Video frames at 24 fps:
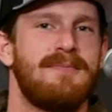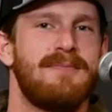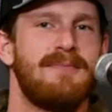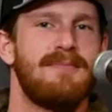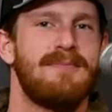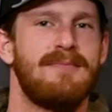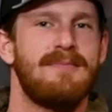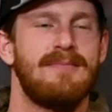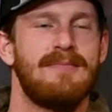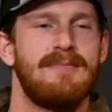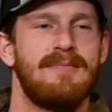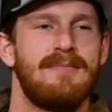Like
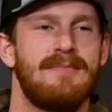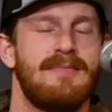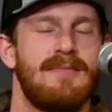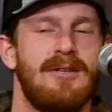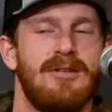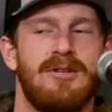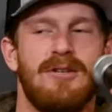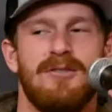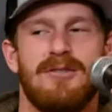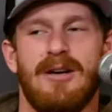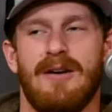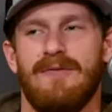a microphone?
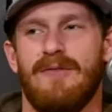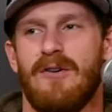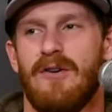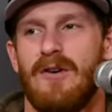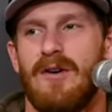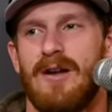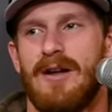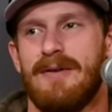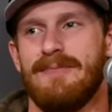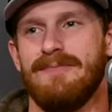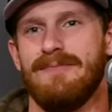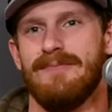It just got
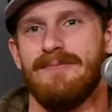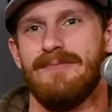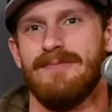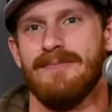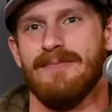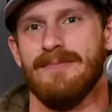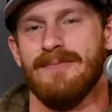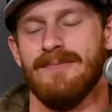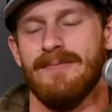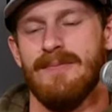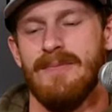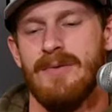farted on.
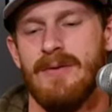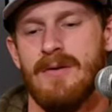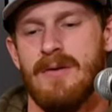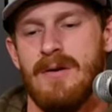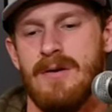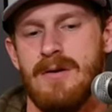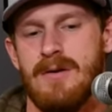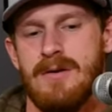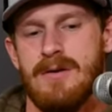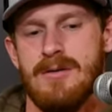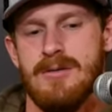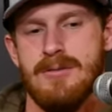
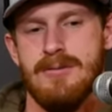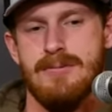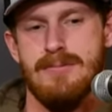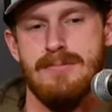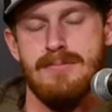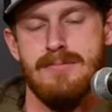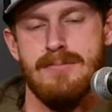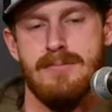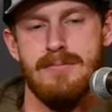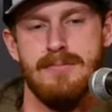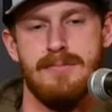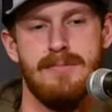I don't think these
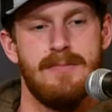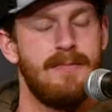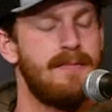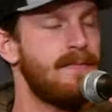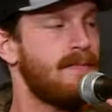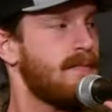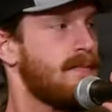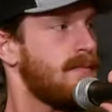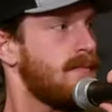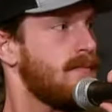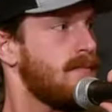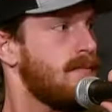microphones have any
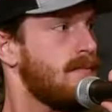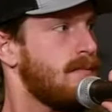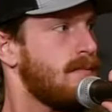smell.